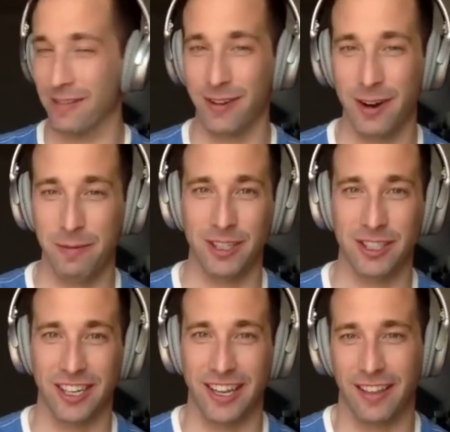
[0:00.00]
Very much
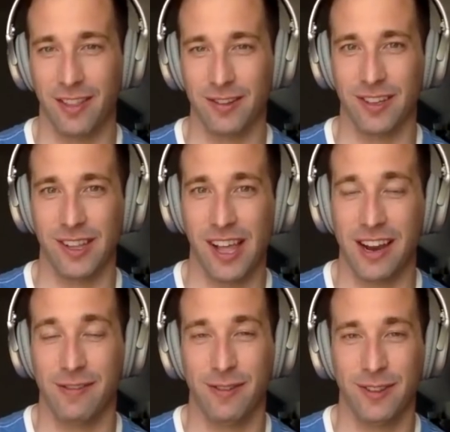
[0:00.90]
like there's a lot
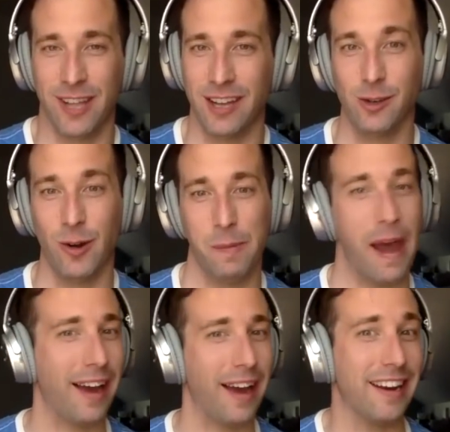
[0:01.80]
to
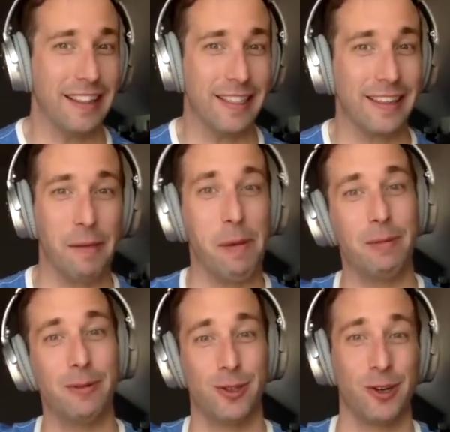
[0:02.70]
unpack, and I think that people
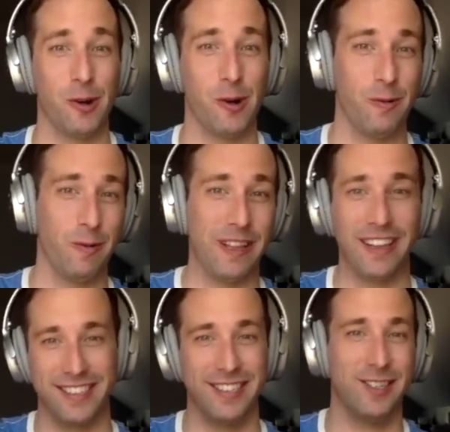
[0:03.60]
should go
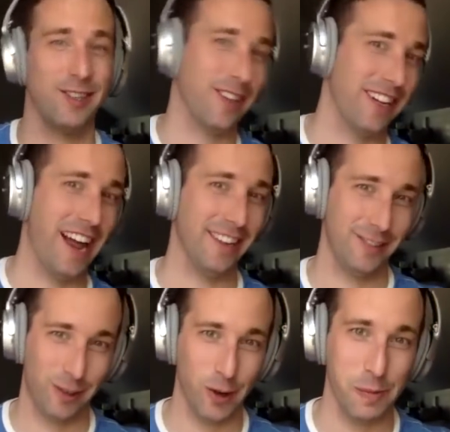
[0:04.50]
re-listen to the
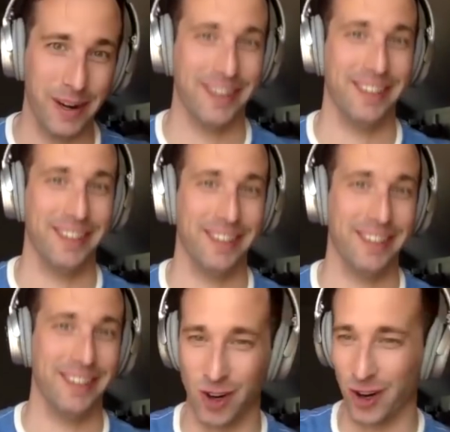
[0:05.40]
last 2 minutes
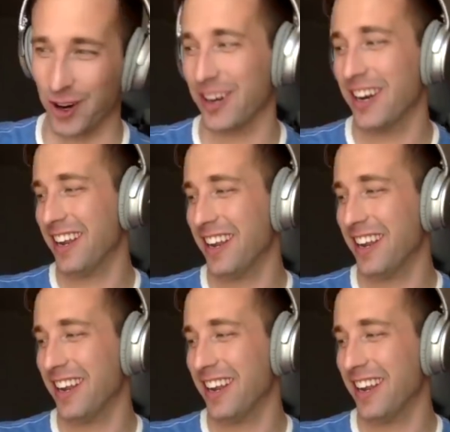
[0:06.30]
for sure,